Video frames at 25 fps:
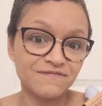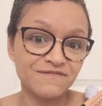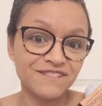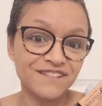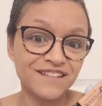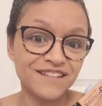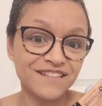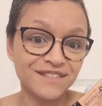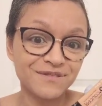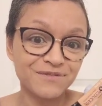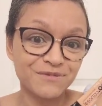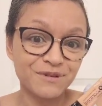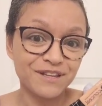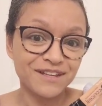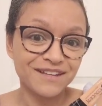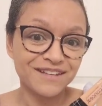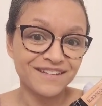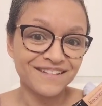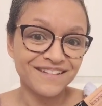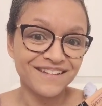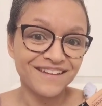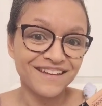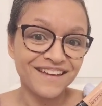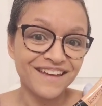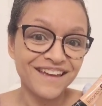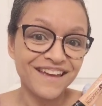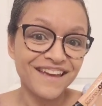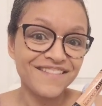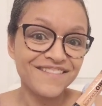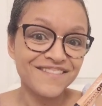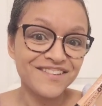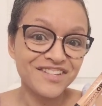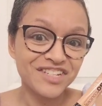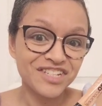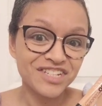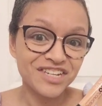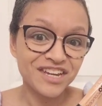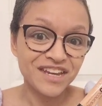this one, in
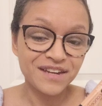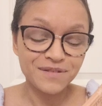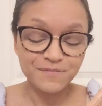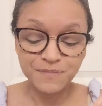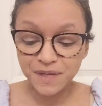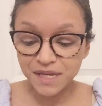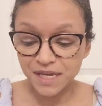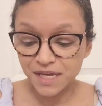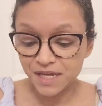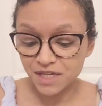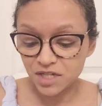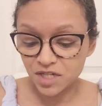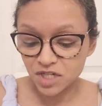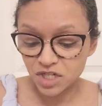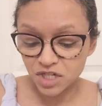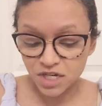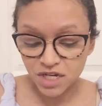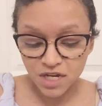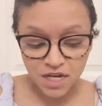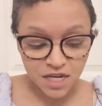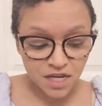the shade Peach.